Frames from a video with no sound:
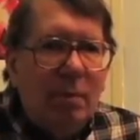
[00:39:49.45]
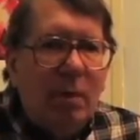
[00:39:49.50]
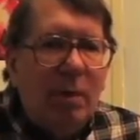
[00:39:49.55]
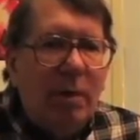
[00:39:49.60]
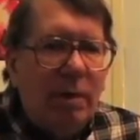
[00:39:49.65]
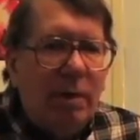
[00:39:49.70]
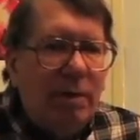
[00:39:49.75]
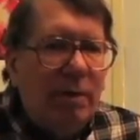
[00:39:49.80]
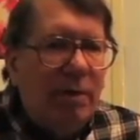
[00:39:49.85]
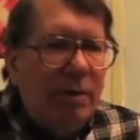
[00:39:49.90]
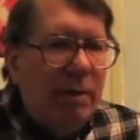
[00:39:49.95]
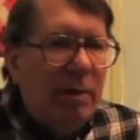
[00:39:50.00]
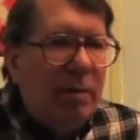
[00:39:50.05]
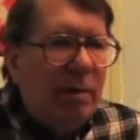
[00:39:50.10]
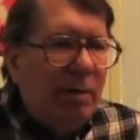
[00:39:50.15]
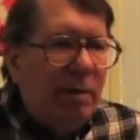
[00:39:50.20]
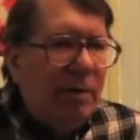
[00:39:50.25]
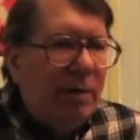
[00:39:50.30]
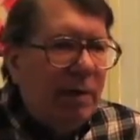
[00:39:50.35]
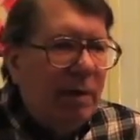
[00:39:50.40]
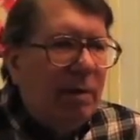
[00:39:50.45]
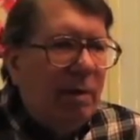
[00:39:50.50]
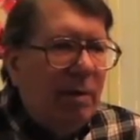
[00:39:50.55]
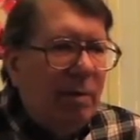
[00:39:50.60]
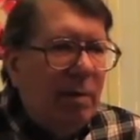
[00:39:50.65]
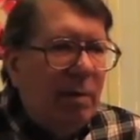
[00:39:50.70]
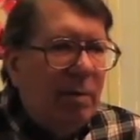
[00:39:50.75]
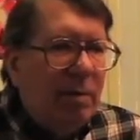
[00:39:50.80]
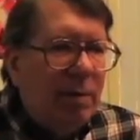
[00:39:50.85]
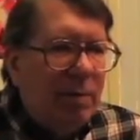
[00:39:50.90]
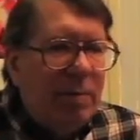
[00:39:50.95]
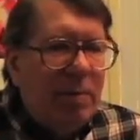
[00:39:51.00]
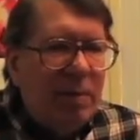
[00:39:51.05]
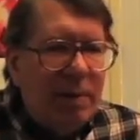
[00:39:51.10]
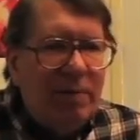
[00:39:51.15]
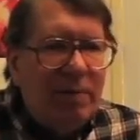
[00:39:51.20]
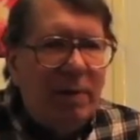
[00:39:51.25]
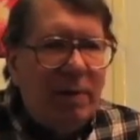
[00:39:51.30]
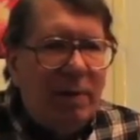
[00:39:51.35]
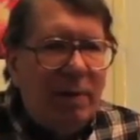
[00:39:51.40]
Well, if it didn't come up
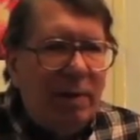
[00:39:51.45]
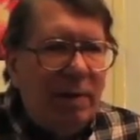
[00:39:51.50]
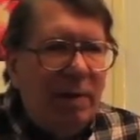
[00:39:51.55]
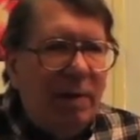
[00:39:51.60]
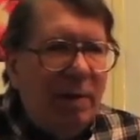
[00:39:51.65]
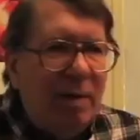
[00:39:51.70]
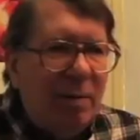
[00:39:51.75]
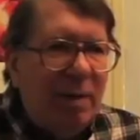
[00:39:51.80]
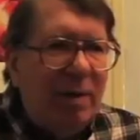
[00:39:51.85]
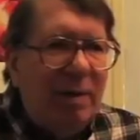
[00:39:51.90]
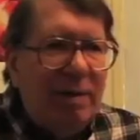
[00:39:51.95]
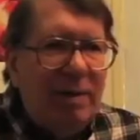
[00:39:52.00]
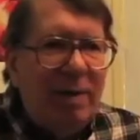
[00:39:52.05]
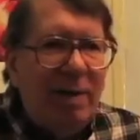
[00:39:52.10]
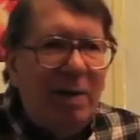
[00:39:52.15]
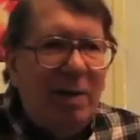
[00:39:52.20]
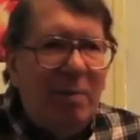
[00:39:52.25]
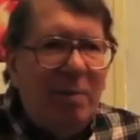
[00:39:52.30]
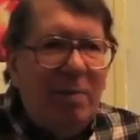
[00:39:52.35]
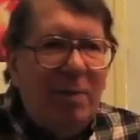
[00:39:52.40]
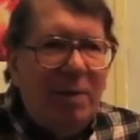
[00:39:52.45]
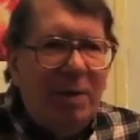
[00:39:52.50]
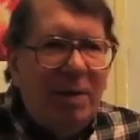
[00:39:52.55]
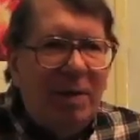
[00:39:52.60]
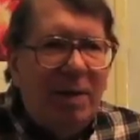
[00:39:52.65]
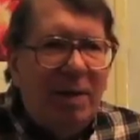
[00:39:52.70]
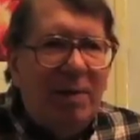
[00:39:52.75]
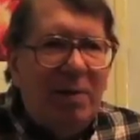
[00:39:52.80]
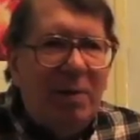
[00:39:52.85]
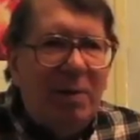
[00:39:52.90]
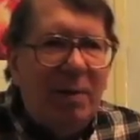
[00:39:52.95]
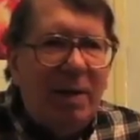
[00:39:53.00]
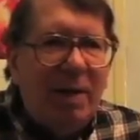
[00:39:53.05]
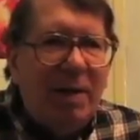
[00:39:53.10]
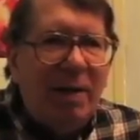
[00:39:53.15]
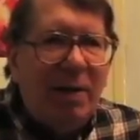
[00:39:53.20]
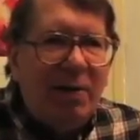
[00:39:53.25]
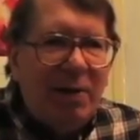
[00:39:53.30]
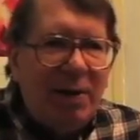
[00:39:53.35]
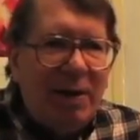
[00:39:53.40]
specifically, by the time I took
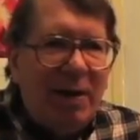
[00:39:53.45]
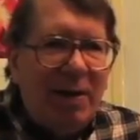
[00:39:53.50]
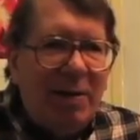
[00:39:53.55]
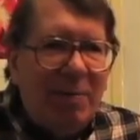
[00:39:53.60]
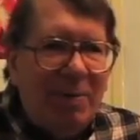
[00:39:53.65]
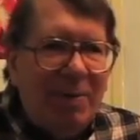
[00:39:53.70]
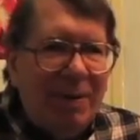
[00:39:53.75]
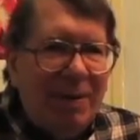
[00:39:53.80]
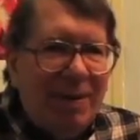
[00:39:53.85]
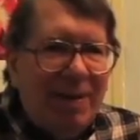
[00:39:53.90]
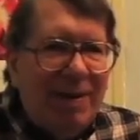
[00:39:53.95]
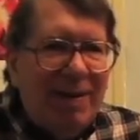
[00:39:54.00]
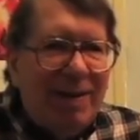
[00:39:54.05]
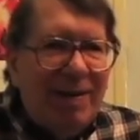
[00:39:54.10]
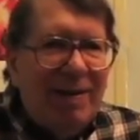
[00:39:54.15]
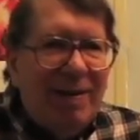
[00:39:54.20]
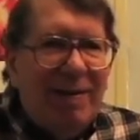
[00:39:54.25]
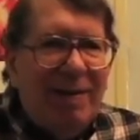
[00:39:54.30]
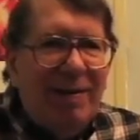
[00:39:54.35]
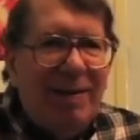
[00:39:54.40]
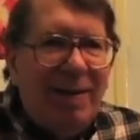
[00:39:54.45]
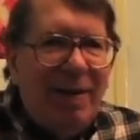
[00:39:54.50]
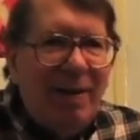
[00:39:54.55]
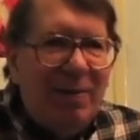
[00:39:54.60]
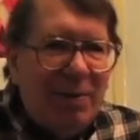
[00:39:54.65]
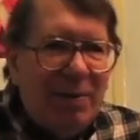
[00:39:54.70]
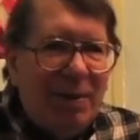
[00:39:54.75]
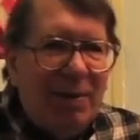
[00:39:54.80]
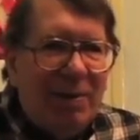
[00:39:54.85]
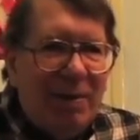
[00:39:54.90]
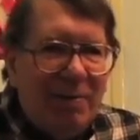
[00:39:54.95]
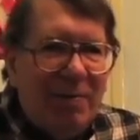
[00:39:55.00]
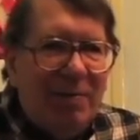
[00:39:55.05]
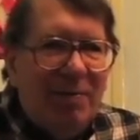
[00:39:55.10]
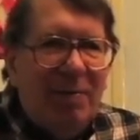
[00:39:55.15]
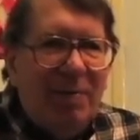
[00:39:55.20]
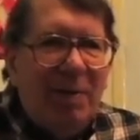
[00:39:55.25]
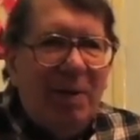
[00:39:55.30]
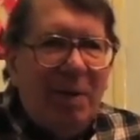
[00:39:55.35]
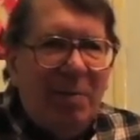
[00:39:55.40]
that exam, then I was going to
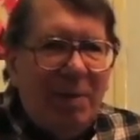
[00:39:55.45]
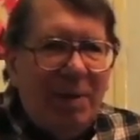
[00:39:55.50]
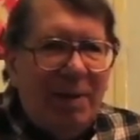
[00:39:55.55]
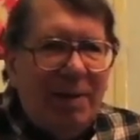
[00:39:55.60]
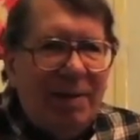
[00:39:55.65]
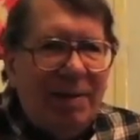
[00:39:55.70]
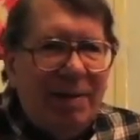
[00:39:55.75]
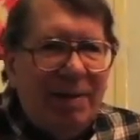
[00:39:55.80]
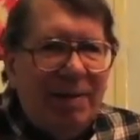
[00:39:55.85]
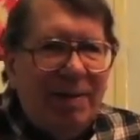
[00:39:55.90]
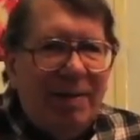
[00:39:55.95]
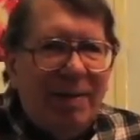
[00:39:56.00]
forget about it.